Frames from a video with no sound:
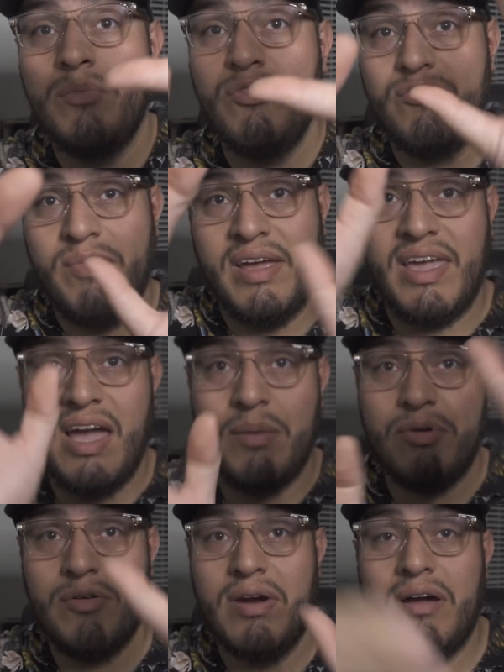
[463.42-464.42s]
move my
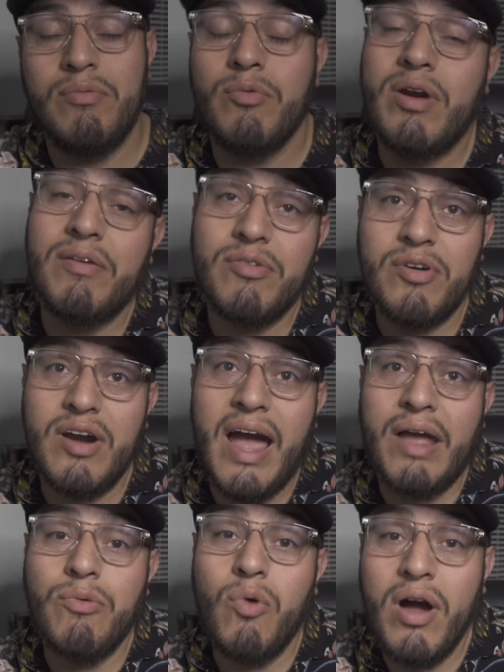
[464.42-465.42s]
camera around wherever
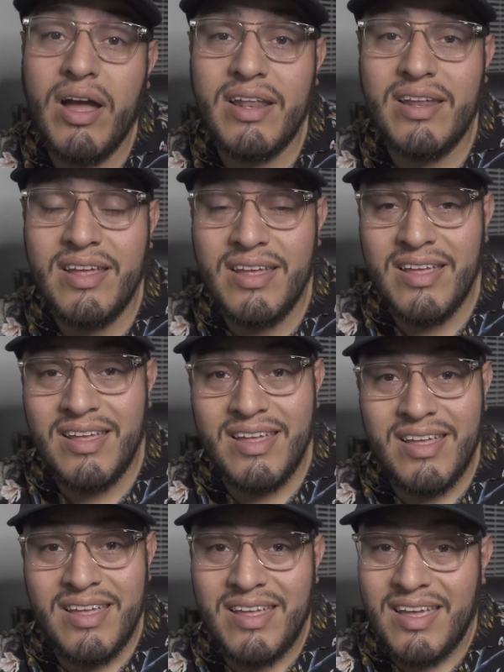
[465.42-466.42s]
I want.
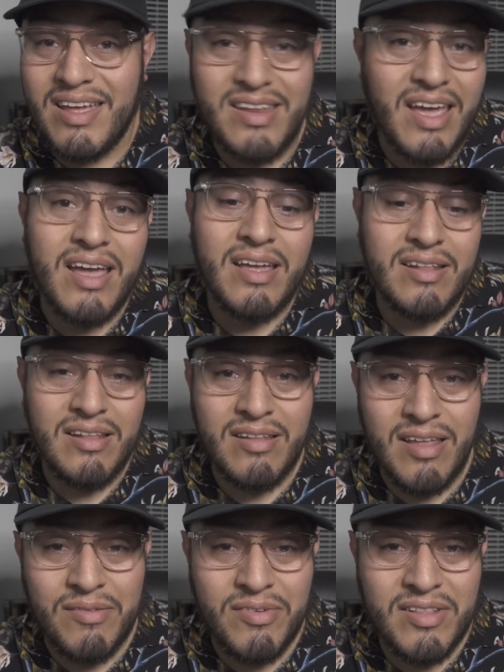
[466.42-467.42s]
And yeah,
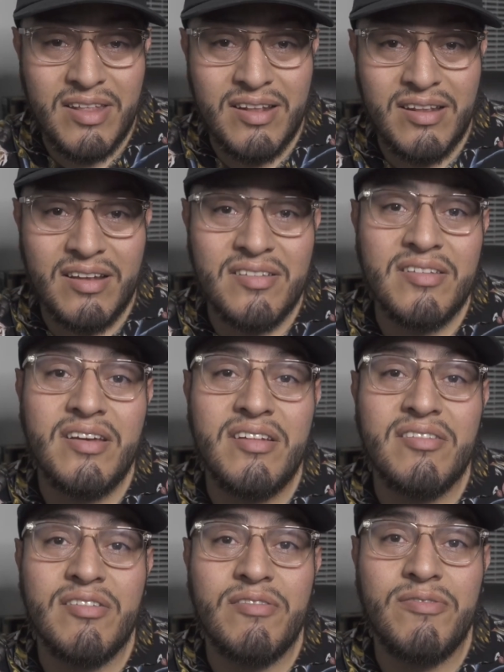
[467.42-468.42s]
everything looks good
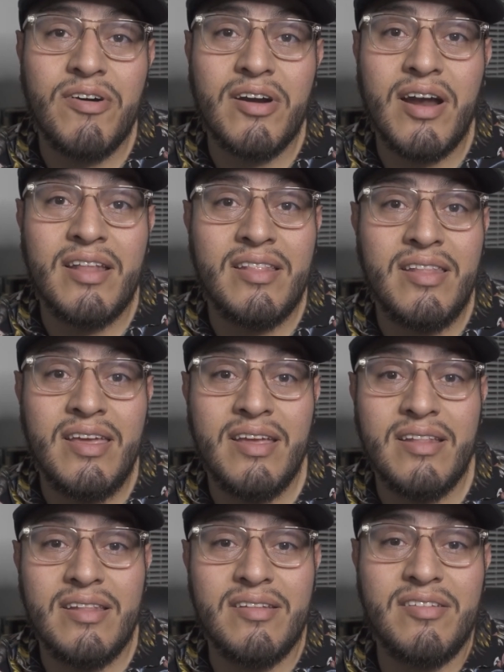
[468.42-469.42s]
so far. I
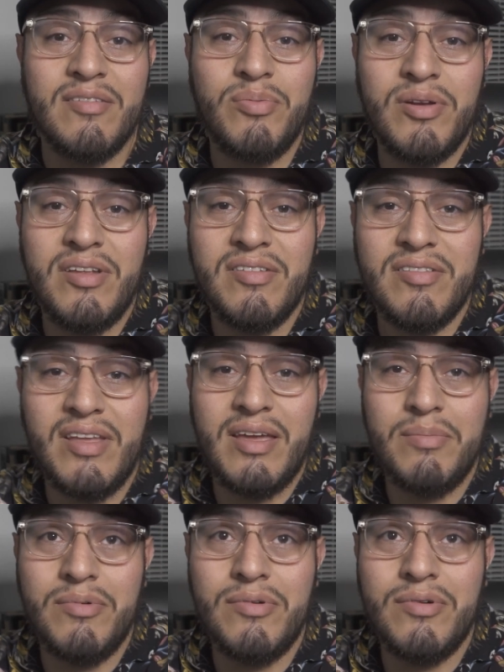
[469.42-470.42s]
think this is pretty
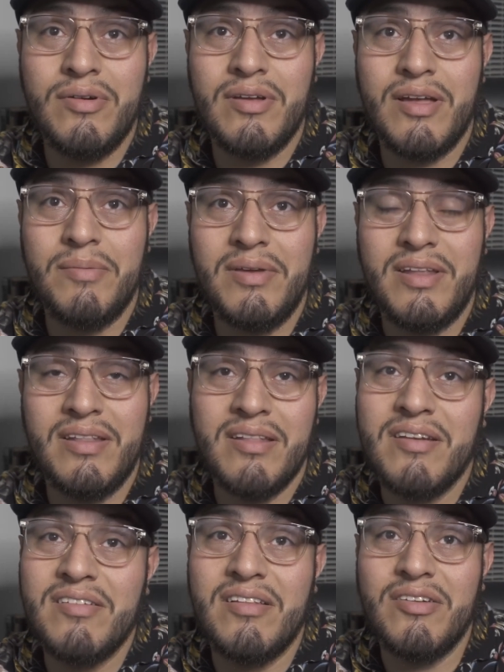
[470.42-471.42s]
stable. I mean,
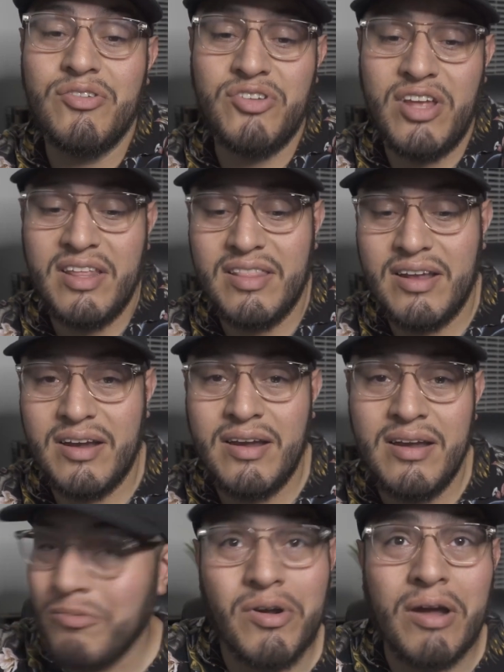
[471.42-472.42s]
there's a little shake there.
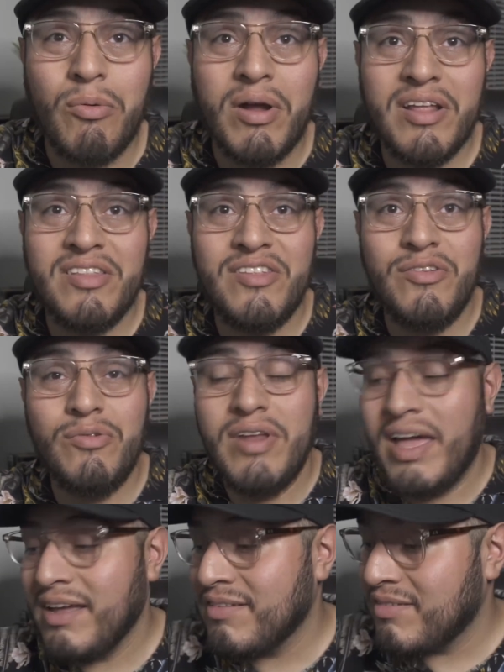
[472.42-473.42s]
What I wanted to do
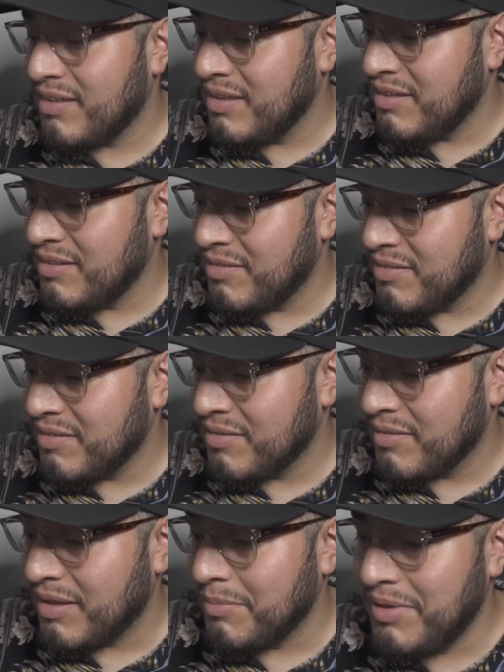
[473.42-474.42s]
next is,
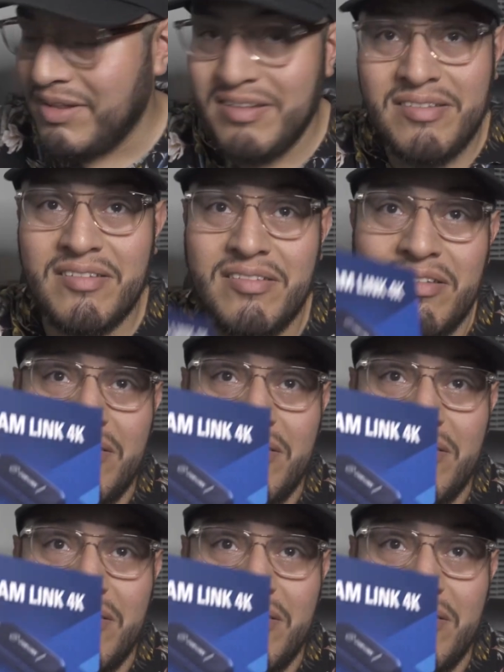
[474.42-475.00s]
I mean, this is a